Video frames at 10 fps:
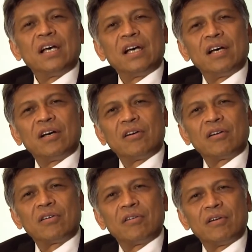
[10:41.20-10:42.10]

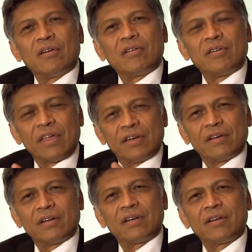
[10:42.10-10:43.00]

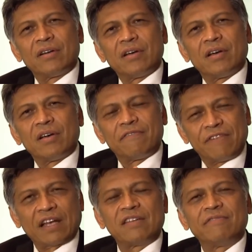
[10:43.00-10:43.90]
rather
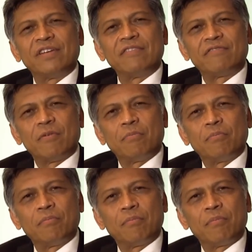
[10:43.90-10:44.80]
effectively
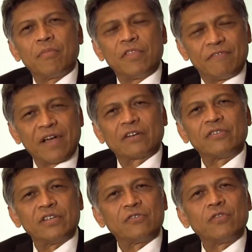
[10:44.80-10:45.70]
from the
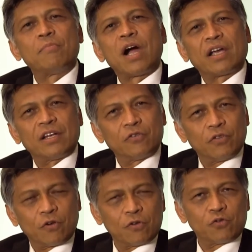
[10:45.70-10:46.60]
factories to the market
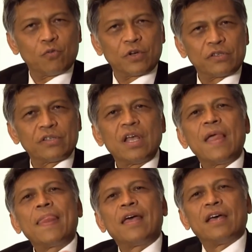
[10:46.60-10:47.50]
to the consumers.